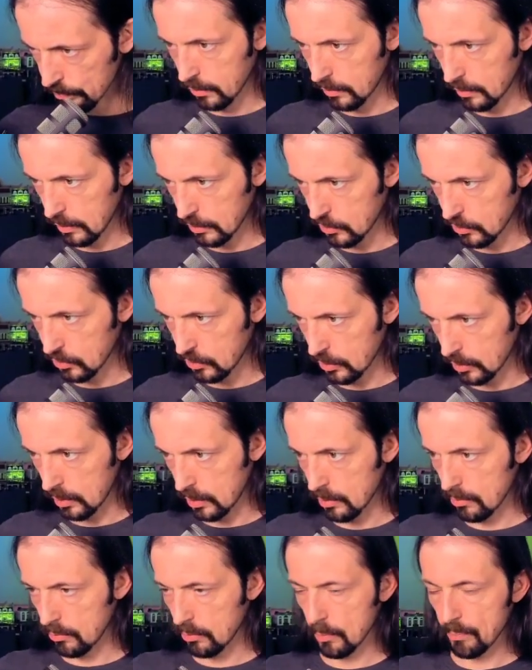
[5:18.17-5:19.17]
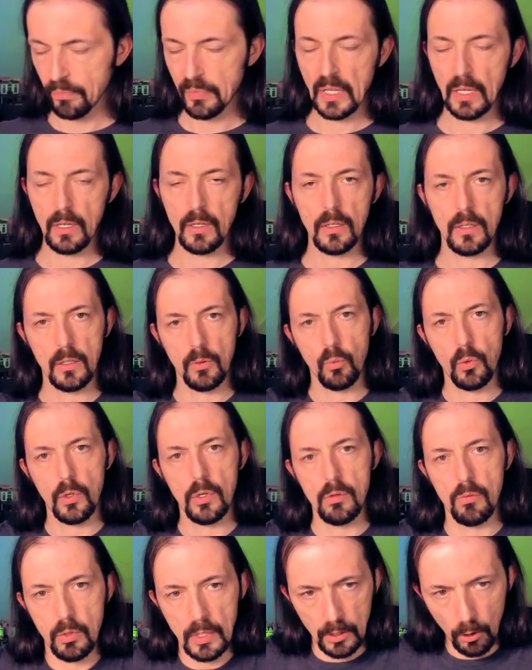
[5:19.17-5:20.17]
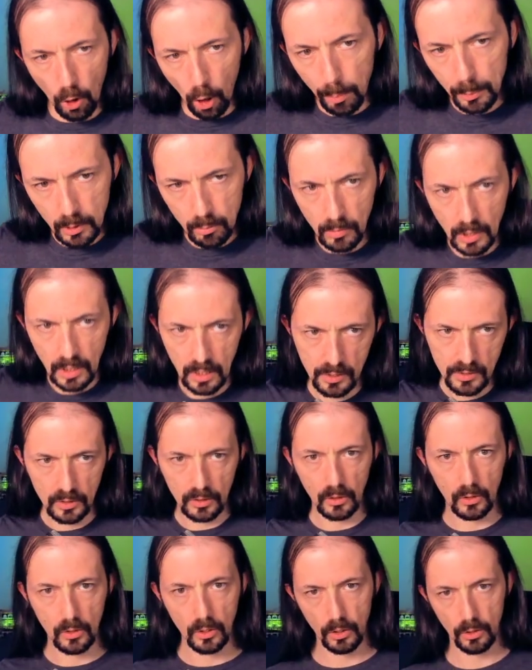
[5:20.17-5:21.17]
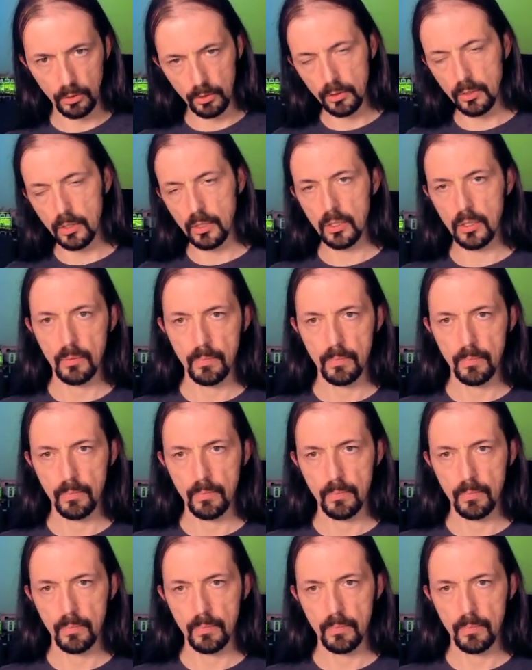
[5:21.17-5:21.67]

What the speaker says: Let's see. When optimizing code,